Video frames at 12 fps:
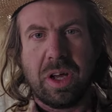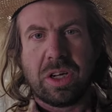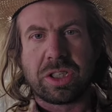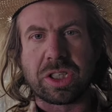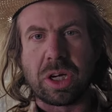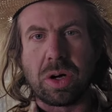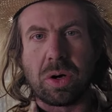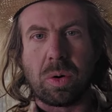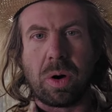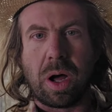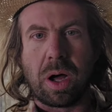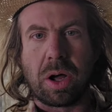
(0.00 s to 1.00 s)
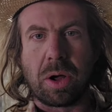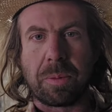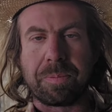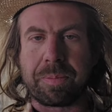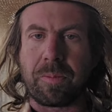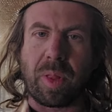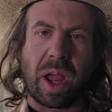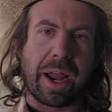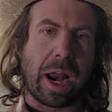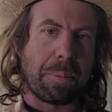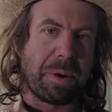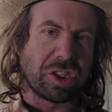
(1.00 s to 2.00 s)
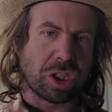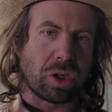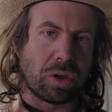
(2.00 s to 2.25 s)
So I got a bunch of